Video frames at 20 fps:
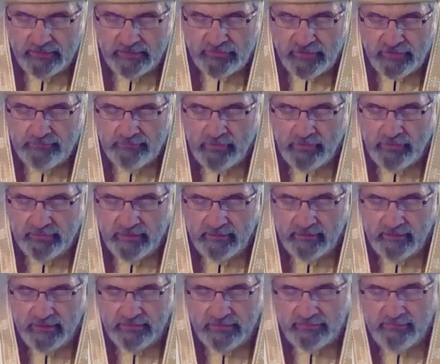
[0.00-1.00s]
This
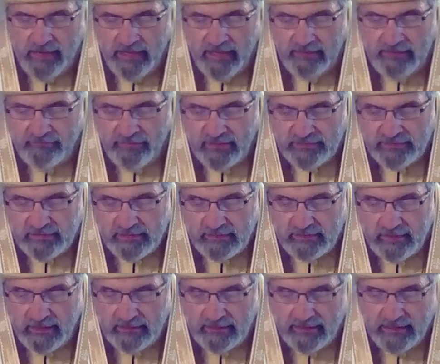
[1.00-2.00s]
communion is
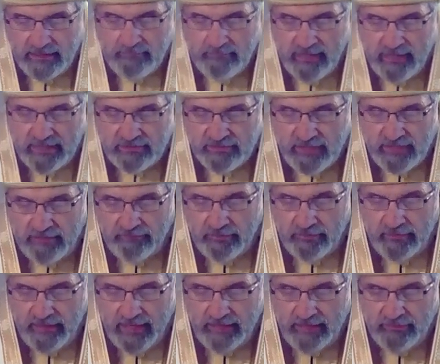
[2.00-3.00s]
manifested not in man's
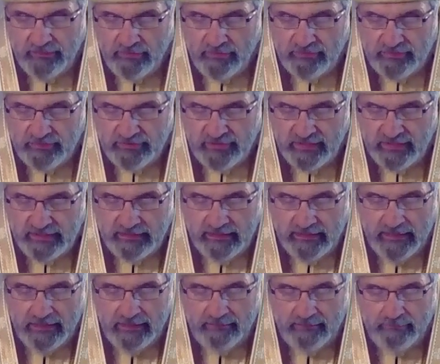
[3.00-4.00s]
effort at
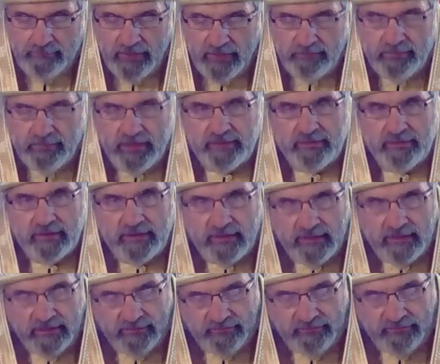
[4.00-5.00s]
unity, but by the
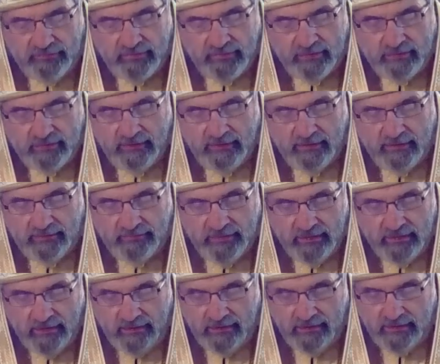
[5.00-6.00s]
gift
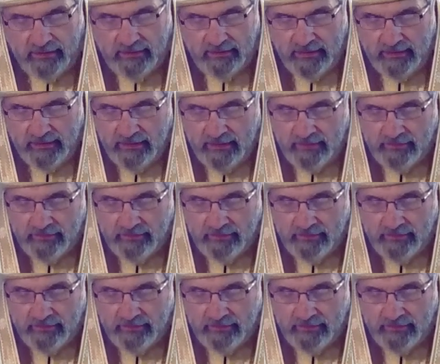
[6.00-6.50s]
of God,